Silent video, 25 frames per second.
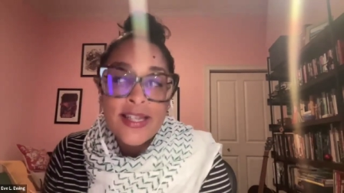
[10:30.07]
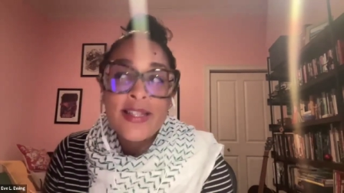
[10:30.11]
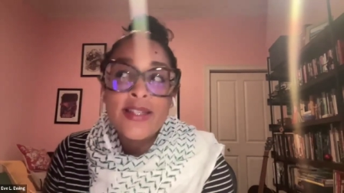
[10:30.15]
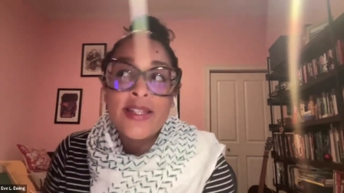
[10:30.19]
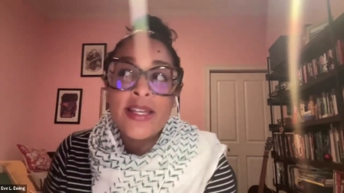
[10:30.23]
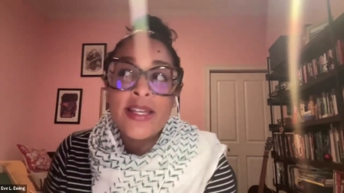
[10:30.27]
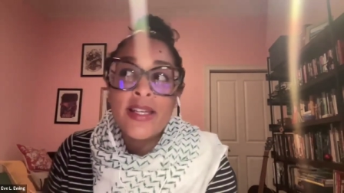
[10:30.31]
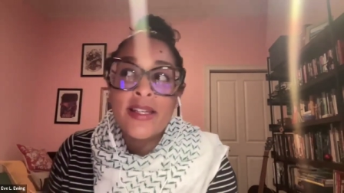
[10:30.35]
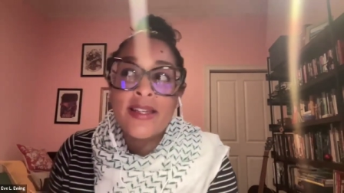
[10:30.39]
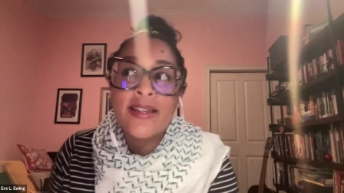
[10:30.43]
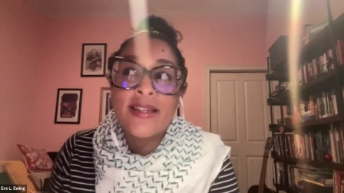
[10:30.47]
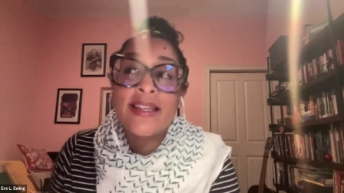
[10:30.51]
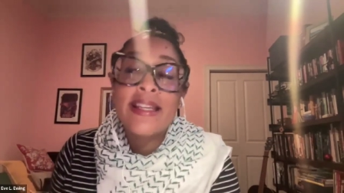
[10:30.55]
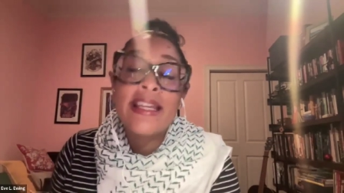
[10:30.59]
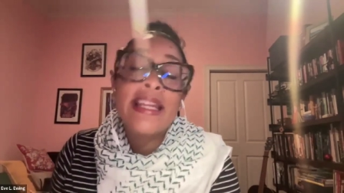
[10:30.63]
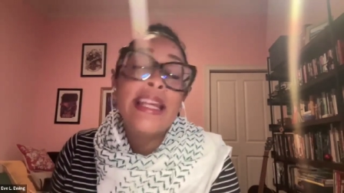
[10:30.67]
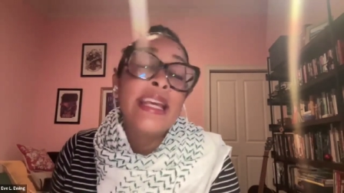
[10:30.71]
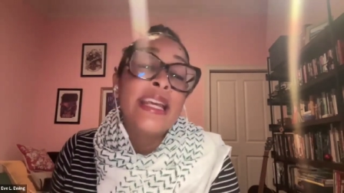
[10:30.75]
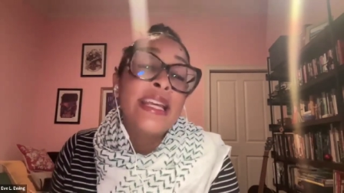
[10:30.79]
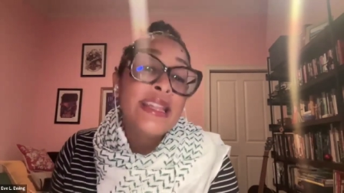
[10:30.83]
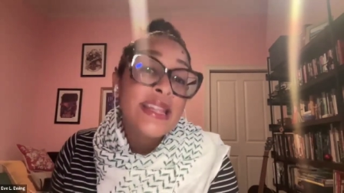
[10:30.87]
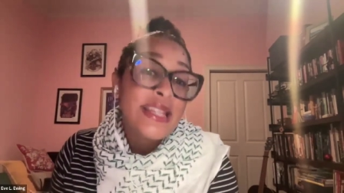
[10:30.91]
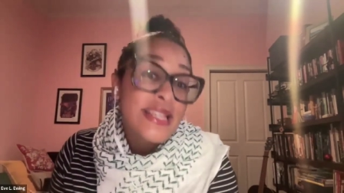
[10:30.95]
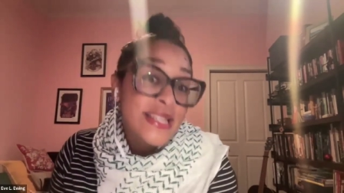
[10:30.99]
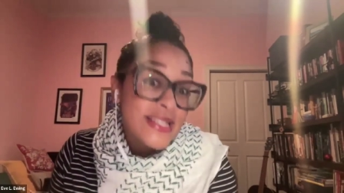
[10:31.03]
doesn't
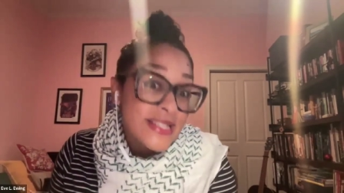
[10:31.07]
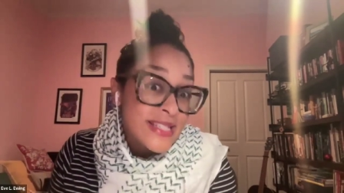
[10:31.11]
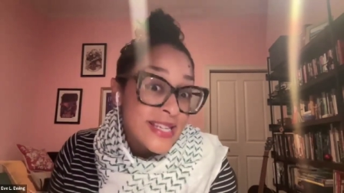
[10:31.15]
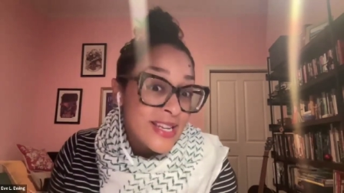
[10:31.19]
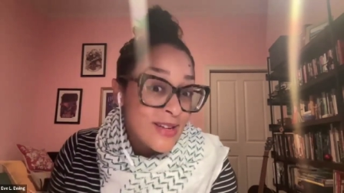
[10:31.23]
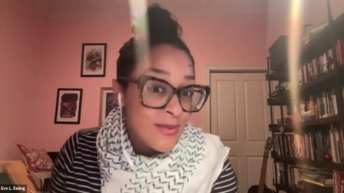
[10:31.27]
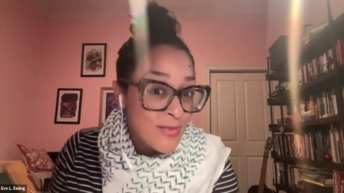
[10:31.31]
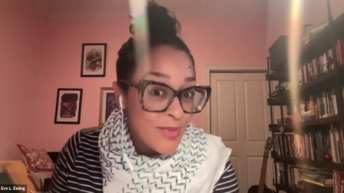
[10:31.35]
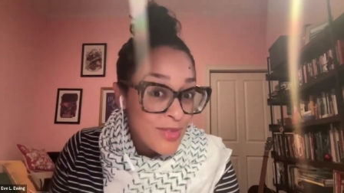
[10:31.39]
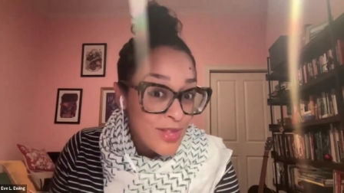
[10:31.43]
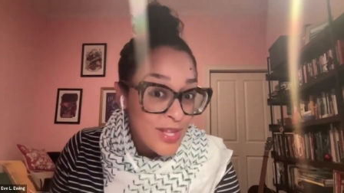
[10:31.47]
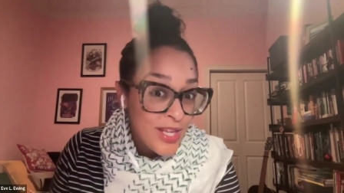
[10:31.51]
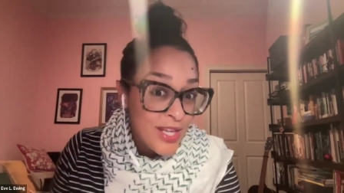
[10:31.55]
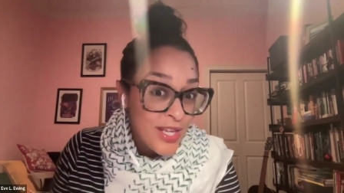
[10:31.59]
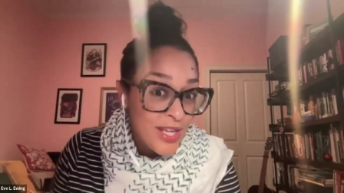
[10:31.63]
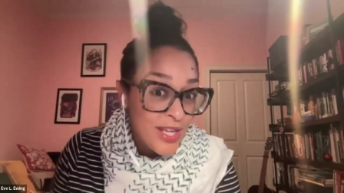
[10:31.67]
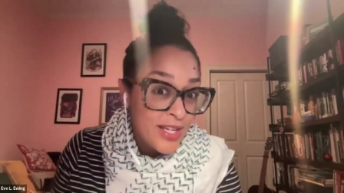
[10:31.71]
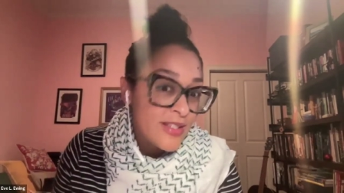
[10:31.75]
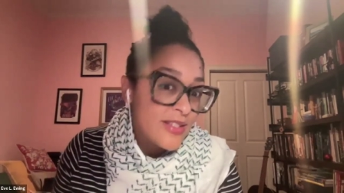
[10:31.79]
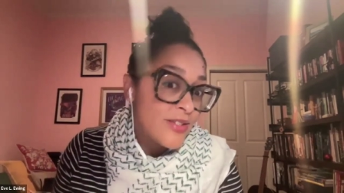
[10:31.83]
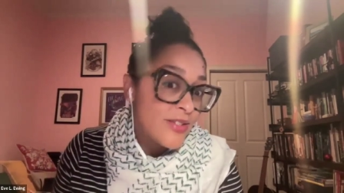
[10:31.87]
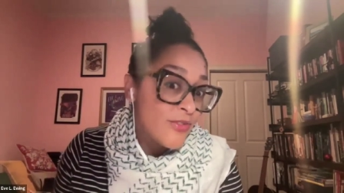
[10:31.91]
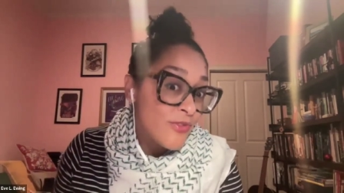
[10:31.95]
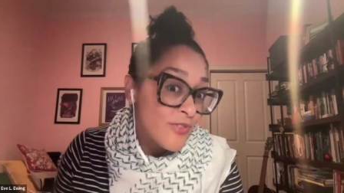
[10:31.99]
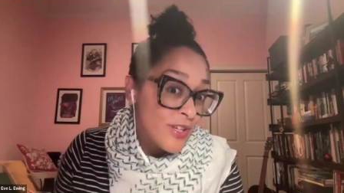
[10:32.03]
need the same
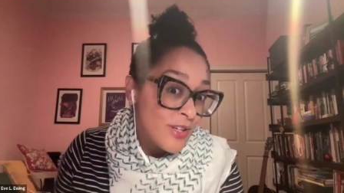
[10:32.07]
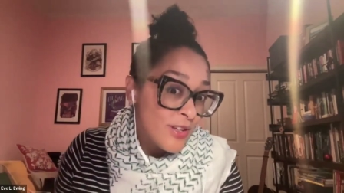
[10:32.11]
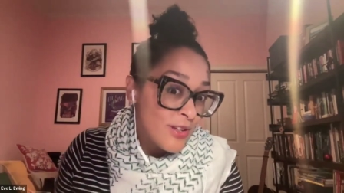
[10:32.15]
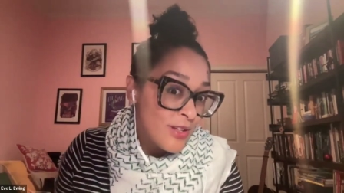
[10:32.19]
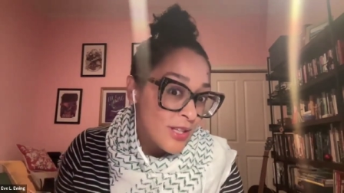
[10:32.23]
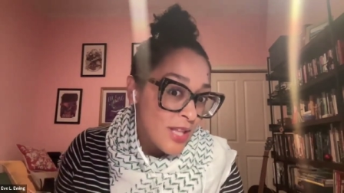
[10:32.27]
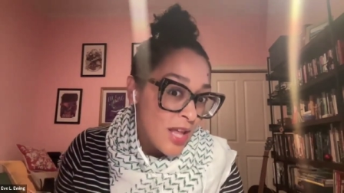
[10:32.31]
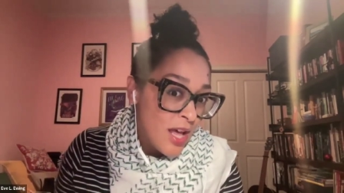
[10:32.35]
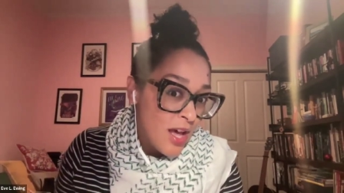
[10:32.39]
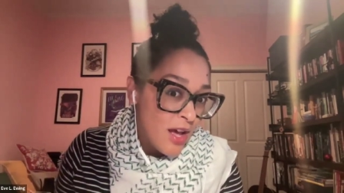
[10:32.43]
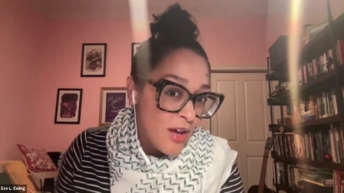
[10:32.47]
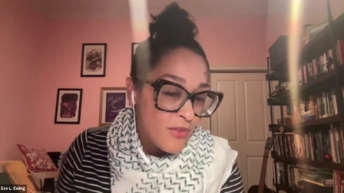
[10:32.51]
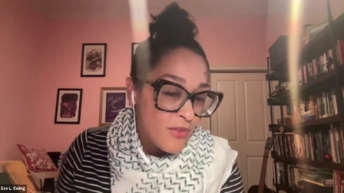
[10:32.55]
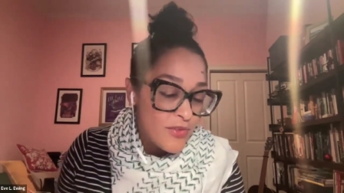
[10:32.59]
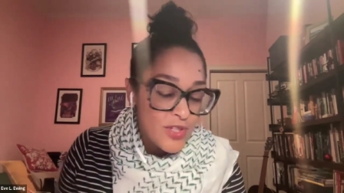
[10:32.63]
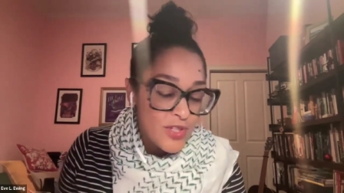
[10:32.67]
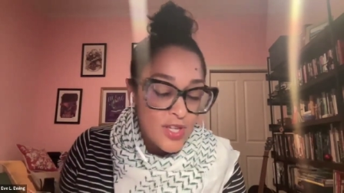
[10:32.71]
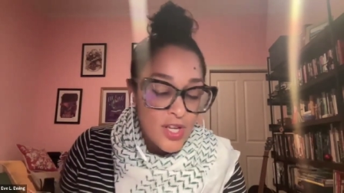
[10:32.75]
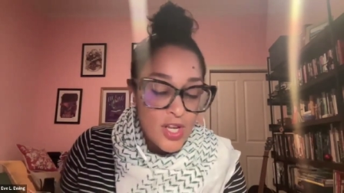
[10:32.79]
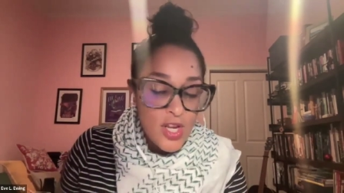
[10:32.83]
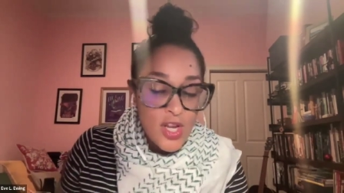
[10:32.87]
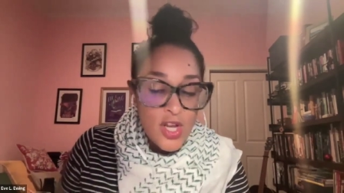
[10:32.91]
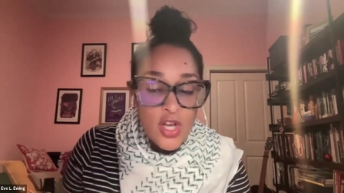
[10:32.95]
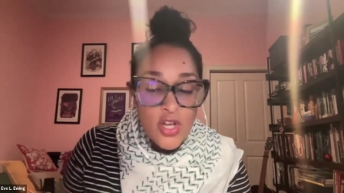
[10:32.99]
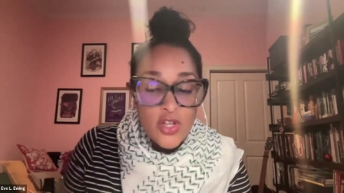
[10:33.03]
things to feel
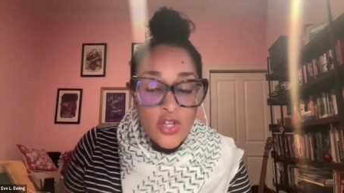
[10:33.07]
loved.